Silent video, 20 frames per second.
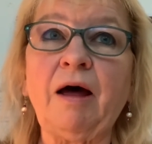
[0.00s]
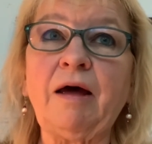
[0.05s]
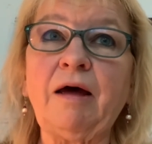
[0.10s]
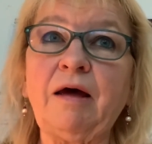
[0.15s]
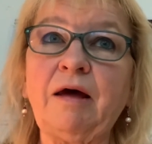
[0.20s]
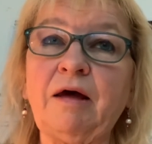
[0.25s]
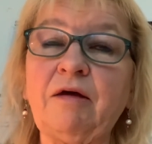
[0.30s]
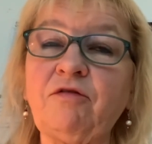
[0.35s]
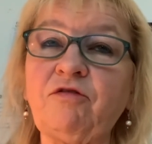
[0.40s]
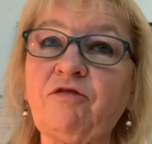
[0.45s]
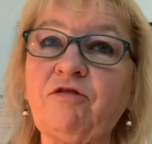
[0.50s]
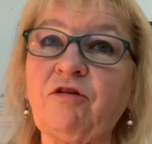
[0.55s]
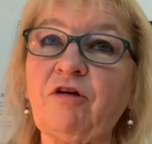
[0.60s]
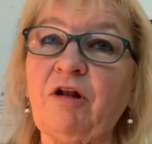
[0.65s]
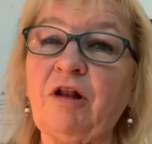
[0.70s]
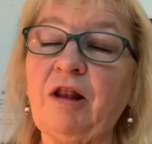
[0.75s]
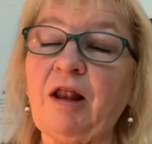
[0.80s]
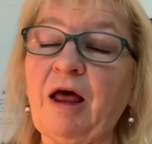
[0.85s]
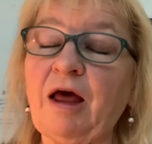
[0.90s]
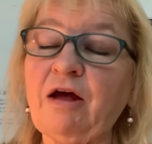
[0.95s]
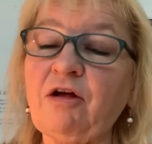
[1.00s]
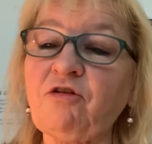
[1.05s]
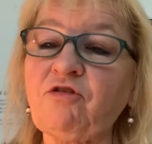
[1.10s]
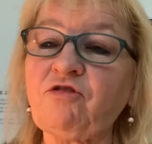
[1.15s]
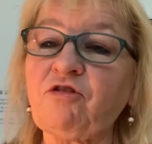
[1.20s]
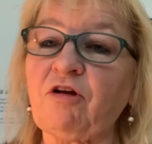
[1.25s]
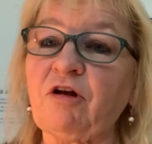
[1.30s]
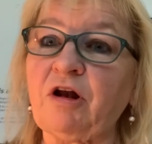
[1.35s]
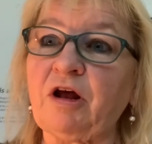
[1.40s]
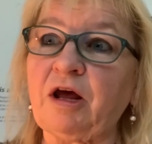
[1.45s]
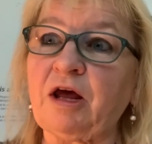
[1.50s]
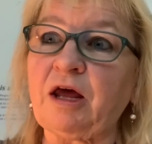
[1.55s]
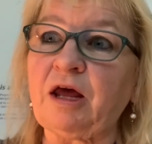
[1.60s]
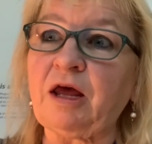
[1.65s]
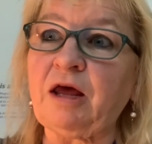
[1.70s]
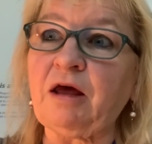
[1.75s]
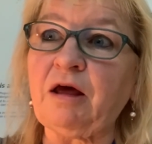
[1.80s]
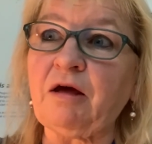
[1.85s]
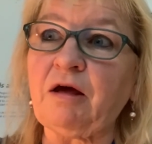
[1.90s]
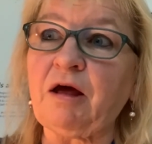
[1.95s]

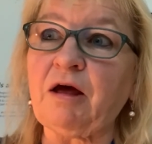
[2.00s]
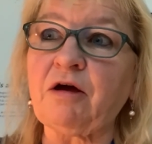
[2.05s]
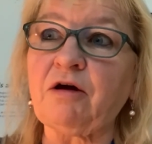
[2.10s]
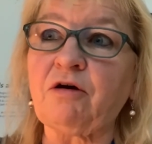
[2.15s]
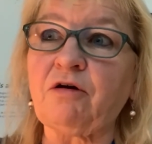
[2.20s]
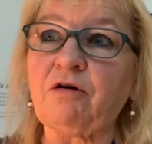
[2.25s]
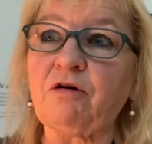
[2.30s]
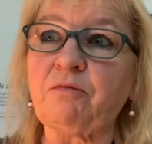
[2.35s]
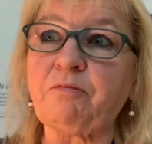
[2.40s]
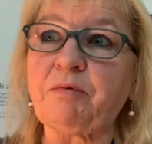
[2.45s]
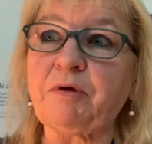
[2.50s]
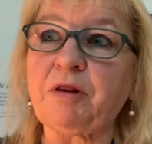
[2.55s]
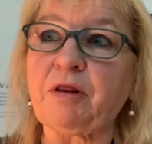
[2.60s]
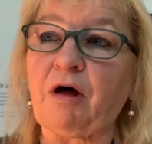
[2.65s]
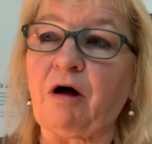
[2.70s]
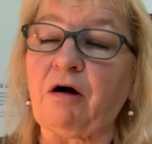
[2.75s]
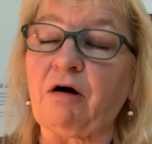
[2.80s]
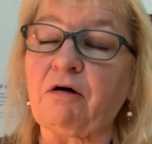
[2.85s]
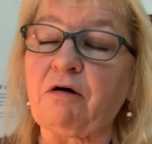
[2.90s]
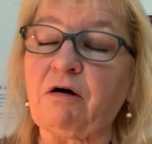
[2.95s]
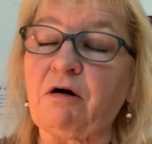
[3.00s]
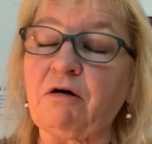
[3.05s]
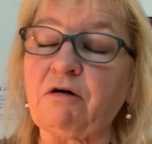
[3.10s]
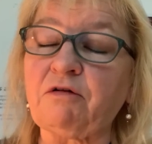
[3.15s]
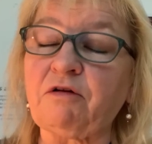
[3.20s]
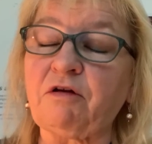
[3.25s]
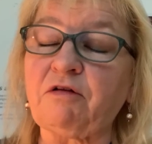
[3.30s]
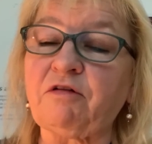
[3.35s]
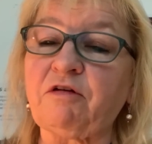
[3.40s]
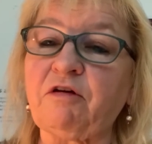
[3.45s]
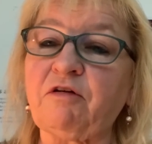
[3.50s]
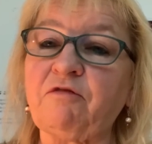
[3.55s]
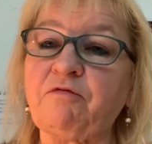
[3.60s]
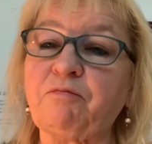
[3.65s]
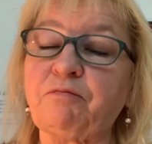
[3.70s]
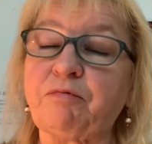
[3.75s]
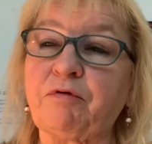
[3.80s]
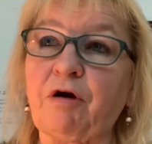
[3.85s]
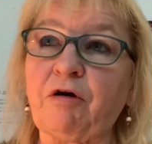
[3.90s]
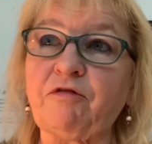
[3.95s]
Intellectually, it could be that our cognitive
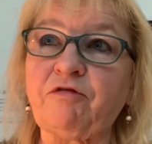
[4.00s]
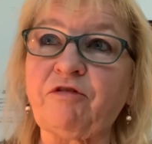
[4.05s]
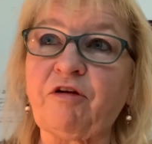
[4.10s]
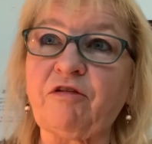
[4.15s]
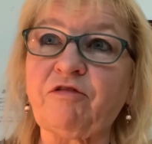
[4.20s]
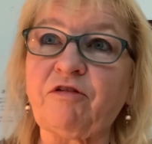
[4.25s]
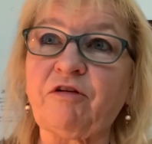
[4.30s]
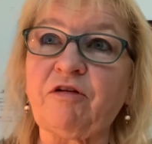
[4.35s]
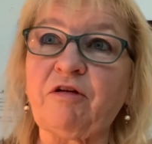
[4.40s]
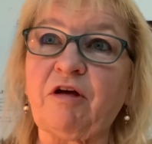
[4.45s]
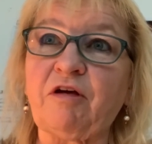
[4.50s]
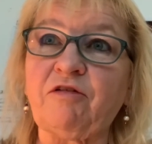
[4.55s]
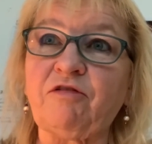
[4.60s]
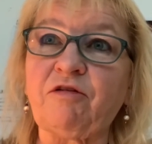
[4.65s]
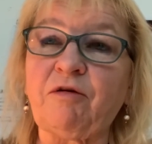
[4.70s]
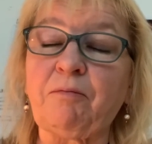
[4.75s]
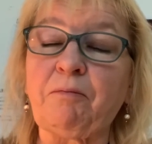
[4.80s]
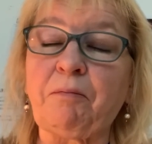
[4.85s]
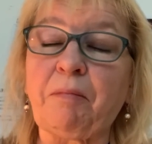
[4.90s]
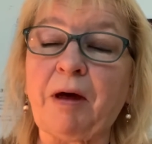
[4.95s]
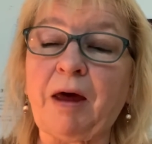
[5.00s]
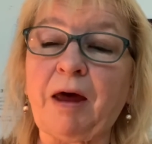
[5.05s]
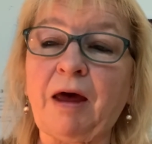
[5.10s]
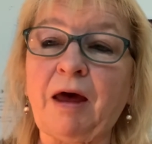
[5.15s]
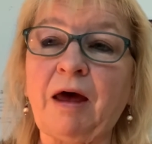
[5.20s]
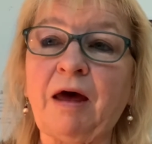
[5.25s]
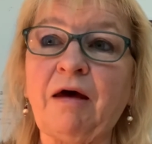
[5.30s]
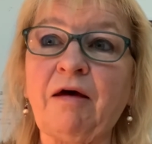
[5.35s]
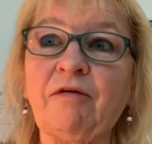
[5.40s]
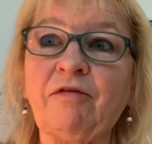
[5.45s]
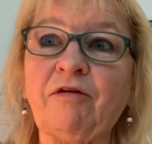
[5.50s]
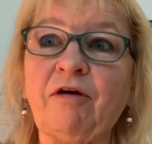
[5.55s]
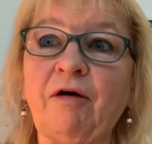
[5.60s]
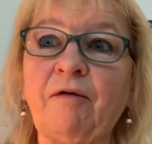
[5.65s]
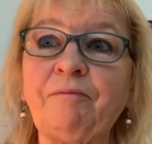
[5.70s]
processing is impaired.